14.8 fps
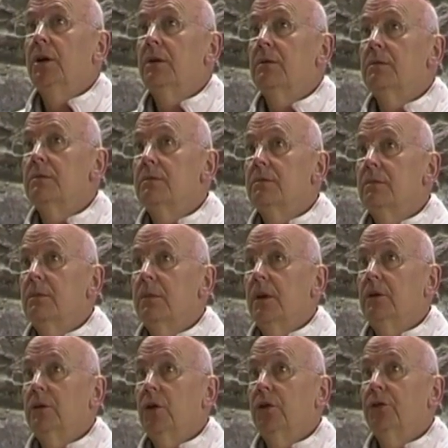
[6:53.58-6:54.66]

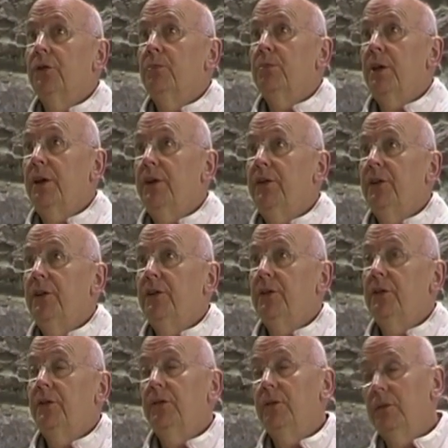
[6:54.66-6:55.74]
and contemplate it
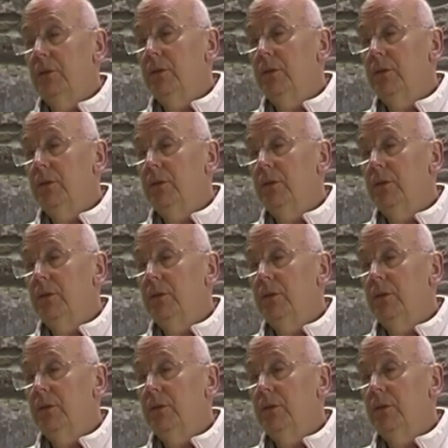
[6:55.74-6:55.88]
as